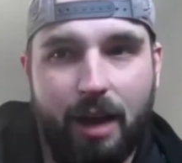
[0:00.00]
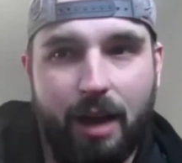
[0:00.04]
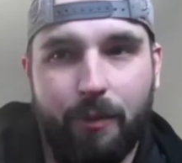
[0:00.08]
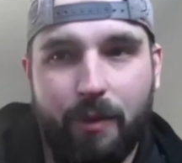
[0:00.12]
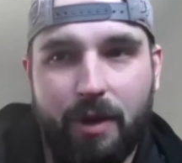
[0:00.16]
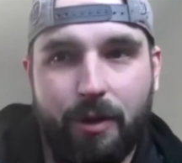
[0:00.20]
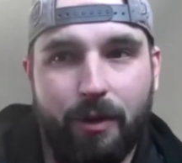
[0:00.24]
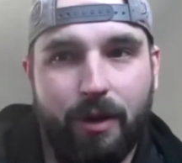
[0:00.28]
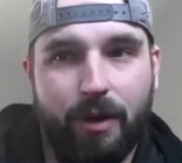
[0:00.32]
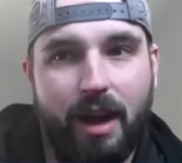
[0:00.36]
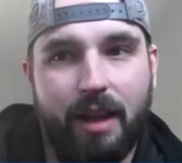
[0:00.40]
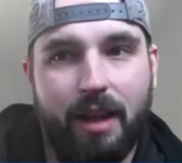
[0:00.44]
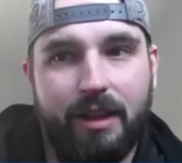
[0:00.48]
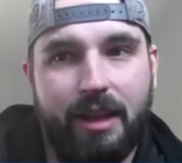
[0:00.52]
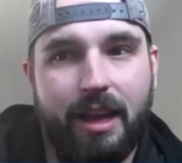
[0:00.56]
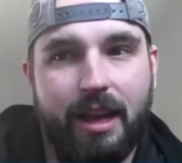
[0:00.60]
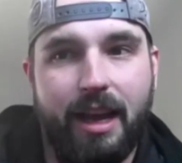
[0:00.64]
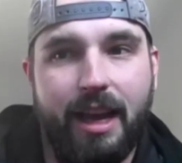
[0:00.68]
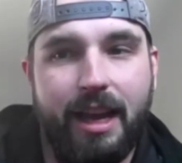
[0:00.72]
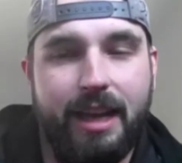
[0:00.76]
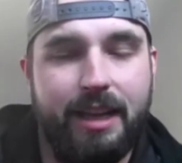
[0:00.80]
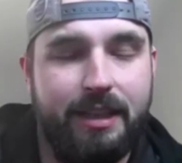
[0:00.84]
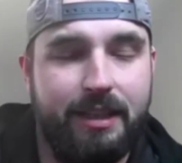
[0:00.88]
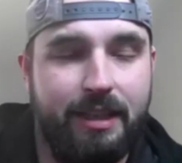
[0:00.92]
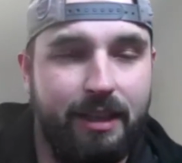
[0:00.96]
We were on the
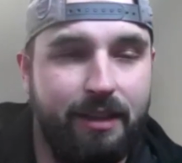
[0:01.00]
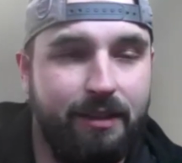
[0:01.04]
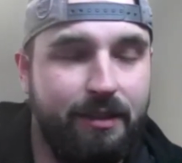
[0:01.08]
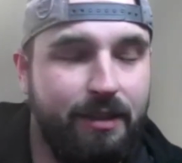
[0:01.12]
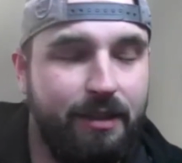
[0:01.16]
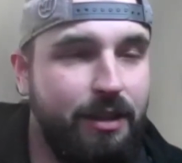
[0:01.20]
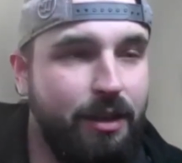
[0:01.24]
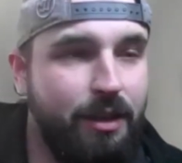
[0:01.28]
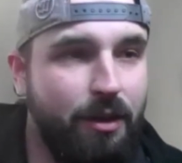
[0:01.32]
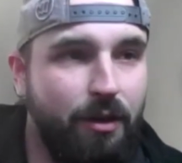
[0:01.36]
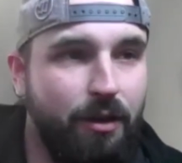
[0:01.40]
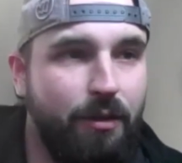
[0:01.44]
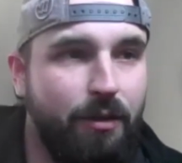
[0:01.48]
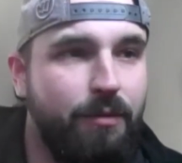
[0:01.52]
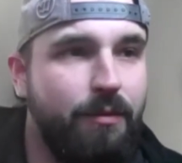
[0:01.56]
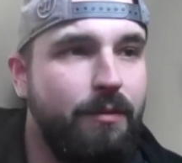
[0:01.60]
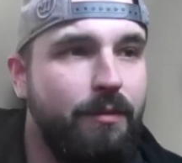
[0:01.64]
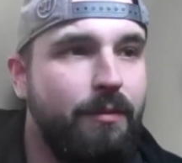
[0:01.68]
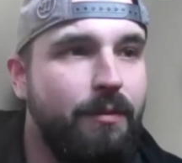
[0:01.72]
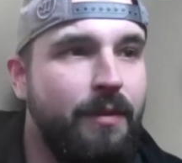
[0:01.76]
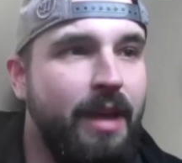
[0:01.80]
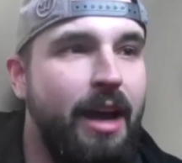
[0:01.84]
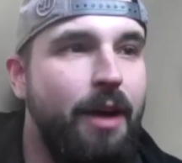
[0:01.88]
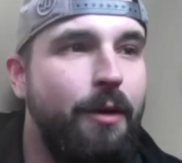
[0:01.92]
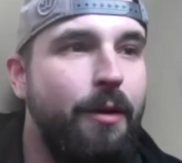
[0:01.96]
ice, and so
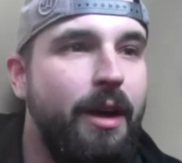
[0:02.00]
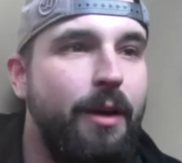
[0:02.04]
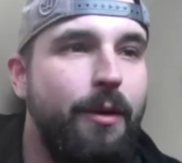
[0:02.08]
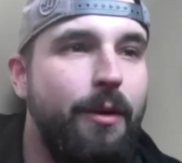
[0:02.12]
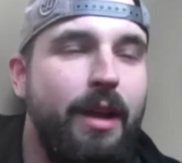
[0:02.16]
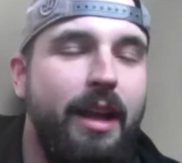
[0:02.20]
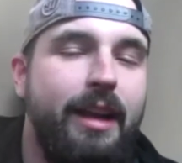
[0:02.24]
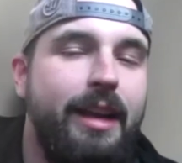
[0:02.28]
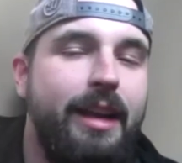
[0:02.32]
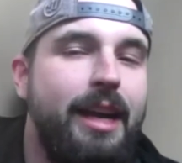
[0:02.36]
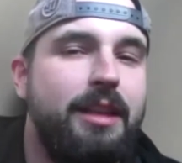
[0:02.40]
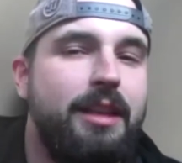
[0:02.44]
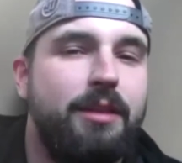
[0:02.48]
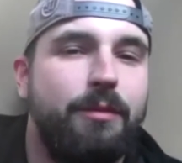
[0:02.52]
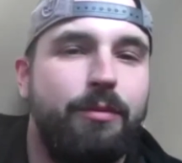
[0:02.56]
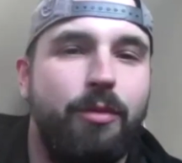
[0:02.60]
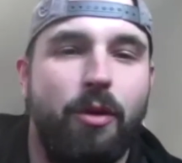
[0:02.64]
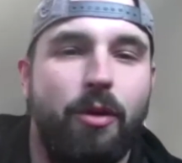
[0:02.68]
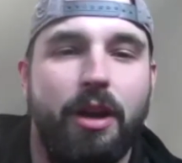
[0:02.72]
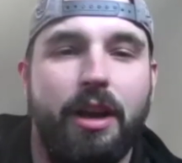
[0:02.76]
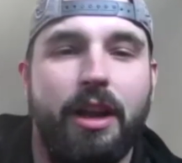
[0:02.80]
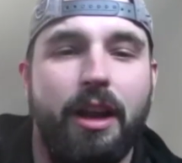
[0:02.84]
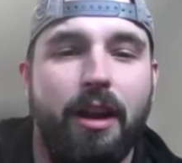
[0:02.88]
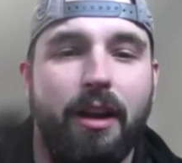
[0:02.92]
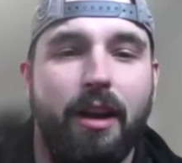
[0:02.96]
that way when I got to
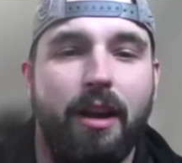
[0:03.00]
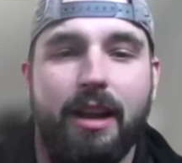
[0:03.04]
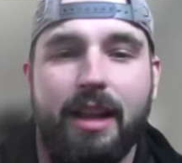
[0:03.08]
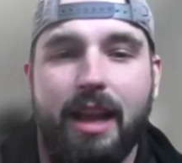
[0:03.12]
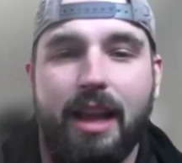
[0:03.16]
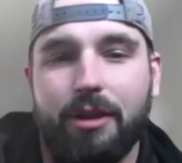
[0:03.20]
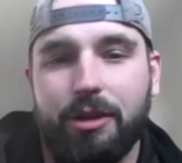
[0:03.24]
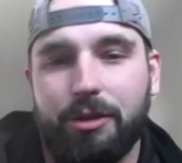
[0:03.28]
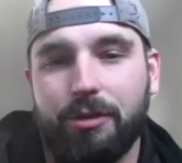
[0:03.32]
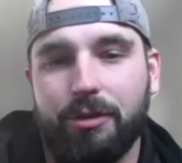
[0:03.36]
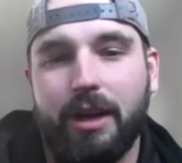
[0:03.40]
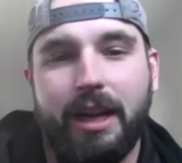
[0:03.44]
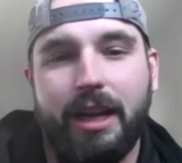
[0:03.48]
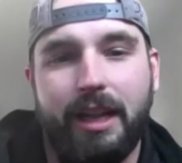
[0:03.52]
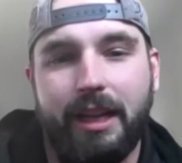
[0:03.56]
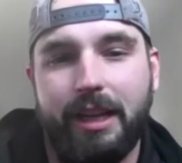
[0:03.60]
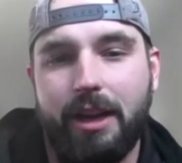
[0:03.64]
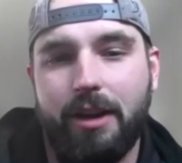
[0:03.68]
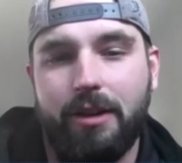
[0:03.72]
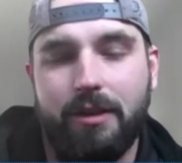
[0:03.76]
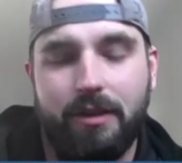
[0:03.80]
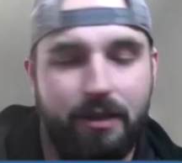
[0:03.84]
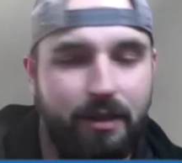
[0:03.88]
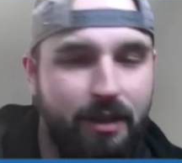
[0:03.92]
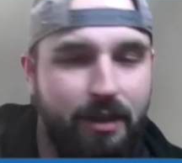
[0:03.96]
Port Huron, I was ready to
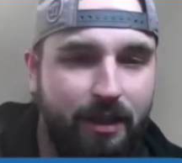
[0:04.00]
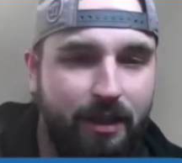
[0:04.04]
go.